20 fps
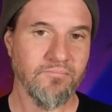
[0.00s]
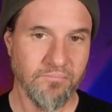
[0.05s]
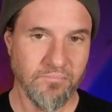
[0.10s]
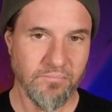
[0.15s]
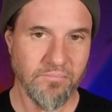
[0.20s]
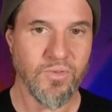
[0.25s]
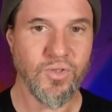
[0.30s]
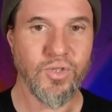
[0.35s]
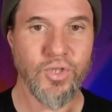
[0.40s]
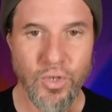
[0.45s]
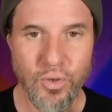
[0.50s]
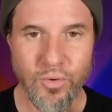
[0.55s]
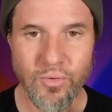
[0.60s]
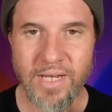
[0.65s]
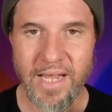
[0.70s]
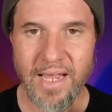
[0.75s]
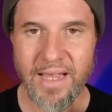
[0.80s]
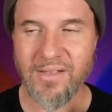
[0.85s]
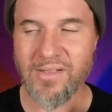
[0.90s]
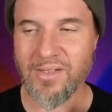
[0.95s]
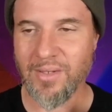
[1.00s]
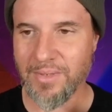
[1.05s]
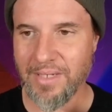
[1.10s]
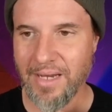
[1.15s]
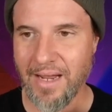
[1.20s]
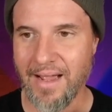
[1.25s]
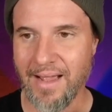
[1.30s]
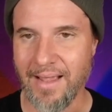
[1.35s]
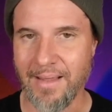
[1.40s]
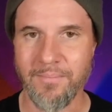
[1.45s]
do take some
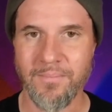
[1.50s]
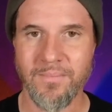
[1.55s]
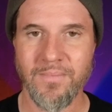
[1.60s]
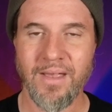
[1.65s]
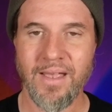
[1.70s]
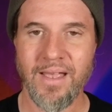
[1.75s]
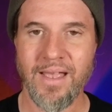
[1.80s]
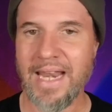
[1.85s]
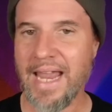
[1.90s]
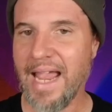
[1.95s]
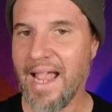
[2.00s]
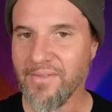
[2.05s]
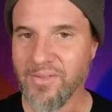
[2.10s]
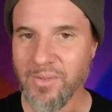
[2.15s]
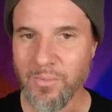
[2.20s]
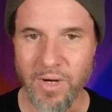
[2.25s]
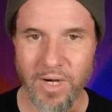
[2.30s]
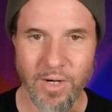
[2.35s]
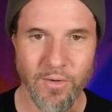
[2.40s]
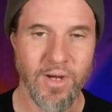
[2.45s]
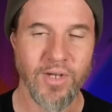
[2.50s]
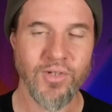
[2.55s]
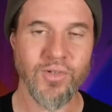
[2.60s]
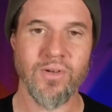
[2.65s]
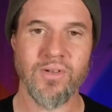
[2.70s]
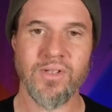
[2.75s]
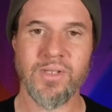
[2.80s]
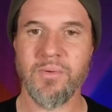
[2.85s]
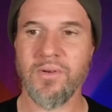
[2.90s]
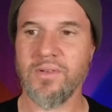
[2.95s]
time and have some
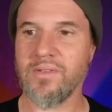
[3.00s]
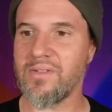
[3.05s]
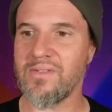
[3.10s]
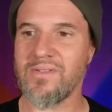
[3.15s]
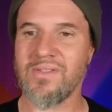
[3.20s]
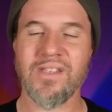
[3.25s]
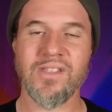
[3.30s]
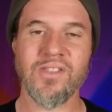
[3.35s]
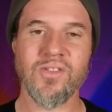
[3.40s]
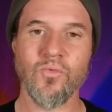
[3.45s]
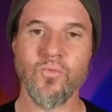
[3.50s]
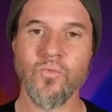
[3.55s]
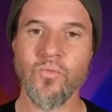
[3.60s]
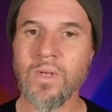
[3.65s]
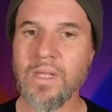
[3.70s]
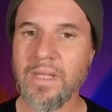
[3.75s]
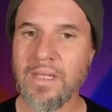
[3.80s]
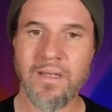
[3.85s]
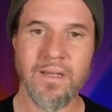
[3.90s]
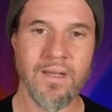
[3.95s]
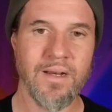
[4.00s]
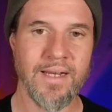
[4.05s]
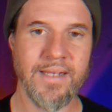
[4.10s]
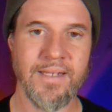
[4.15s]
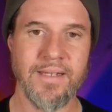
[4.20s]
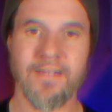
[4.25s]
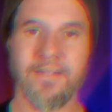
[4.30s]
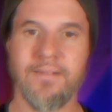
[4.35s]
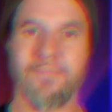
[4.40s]
recreational experiences. It's a really good idea.